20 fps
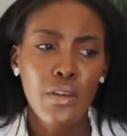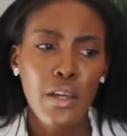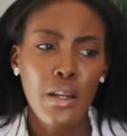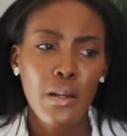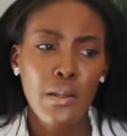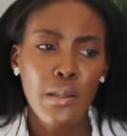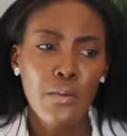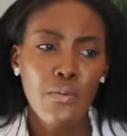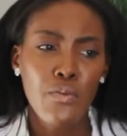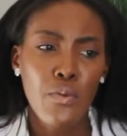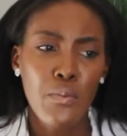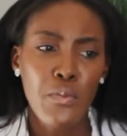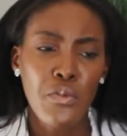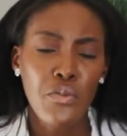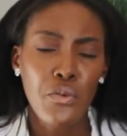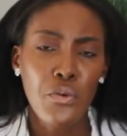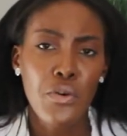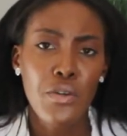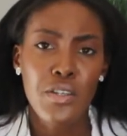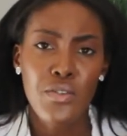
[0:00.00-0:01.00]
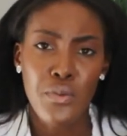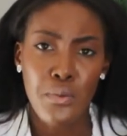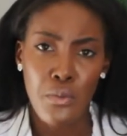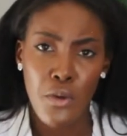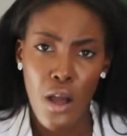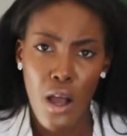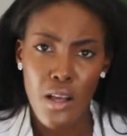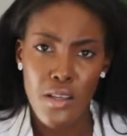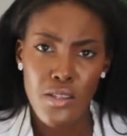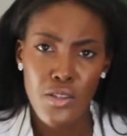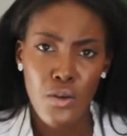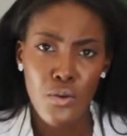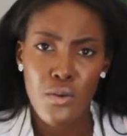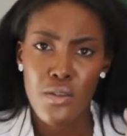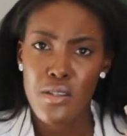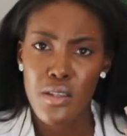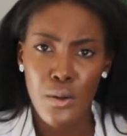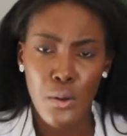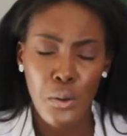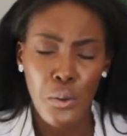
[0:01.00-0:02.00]
of getting them from the florist from Costco
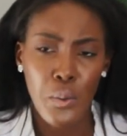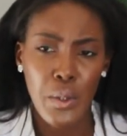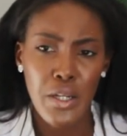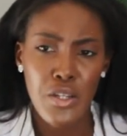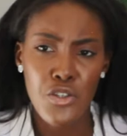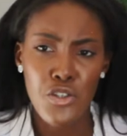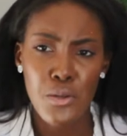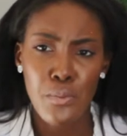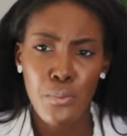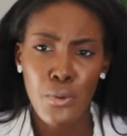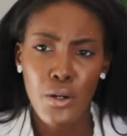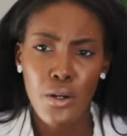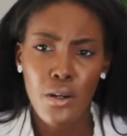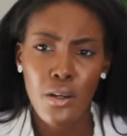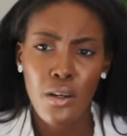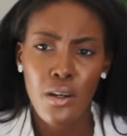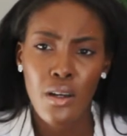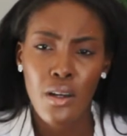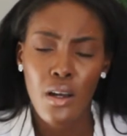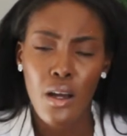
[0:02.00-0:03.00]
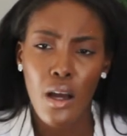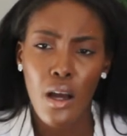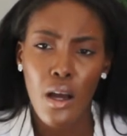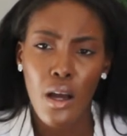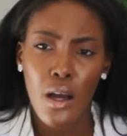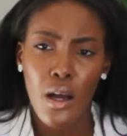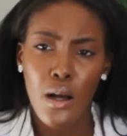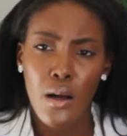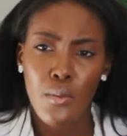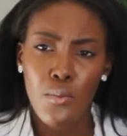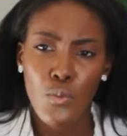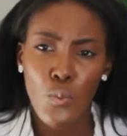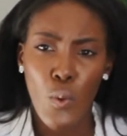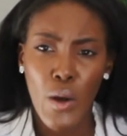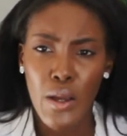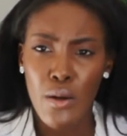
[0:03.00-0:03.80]
because they were way cheaper um,